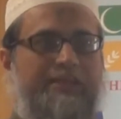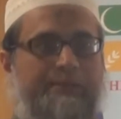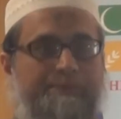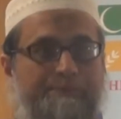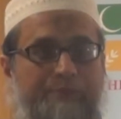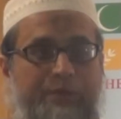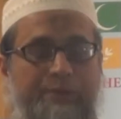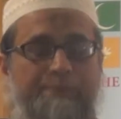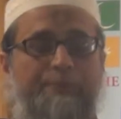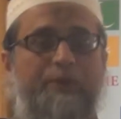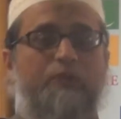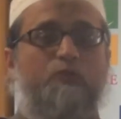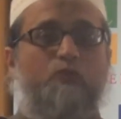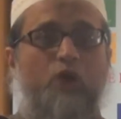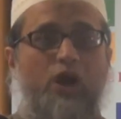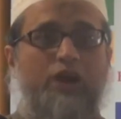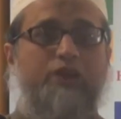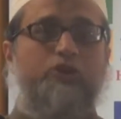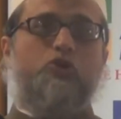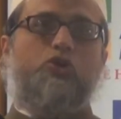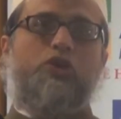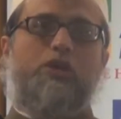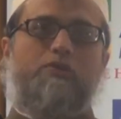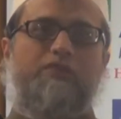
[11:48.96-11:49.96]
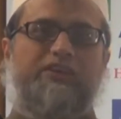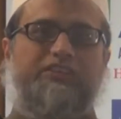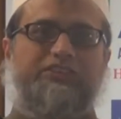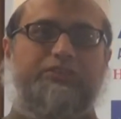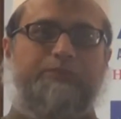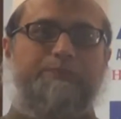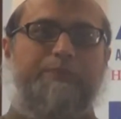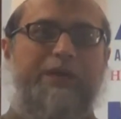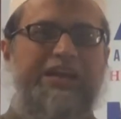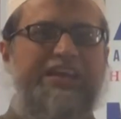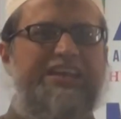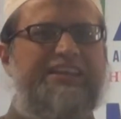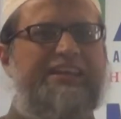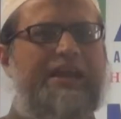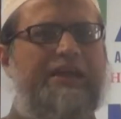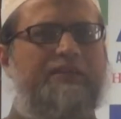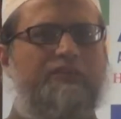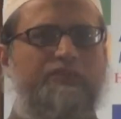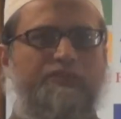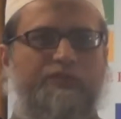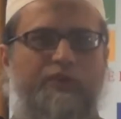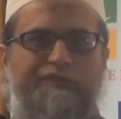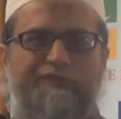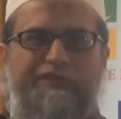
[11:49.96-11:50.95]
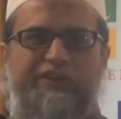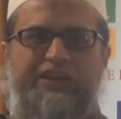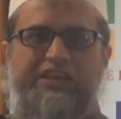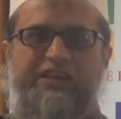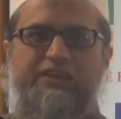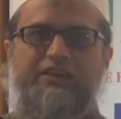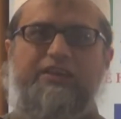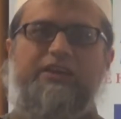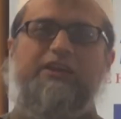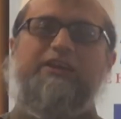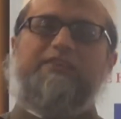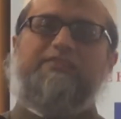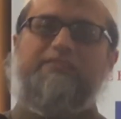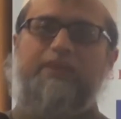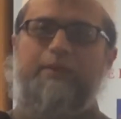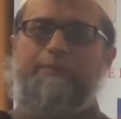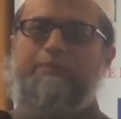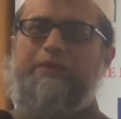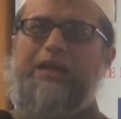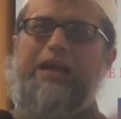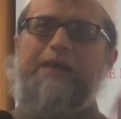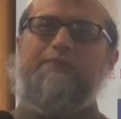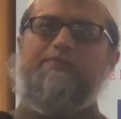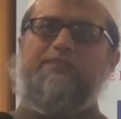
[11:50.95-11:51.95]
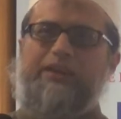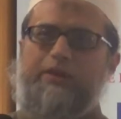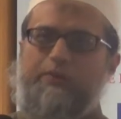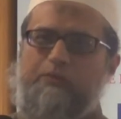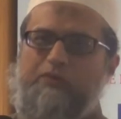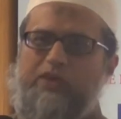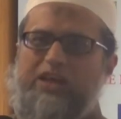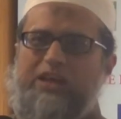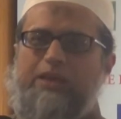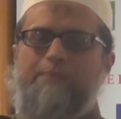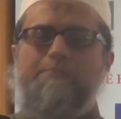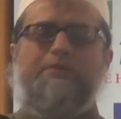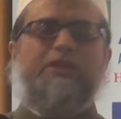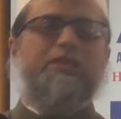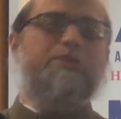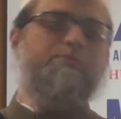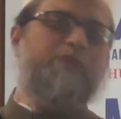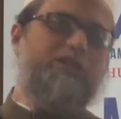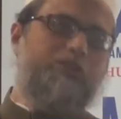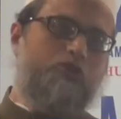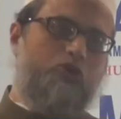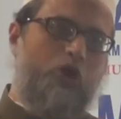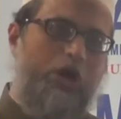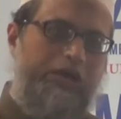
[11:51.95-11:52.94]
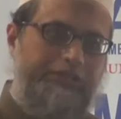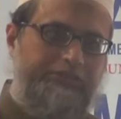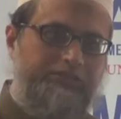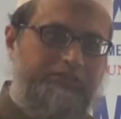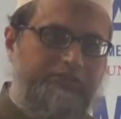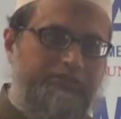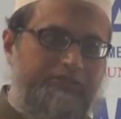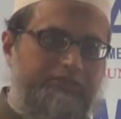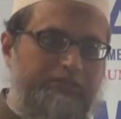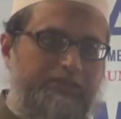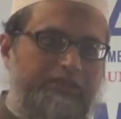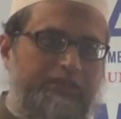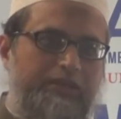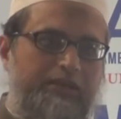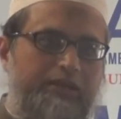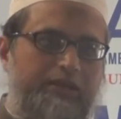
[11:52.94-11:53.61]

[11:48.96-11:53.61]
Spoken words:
that people want to give us, many times for free, sometimes at a very minimal cost.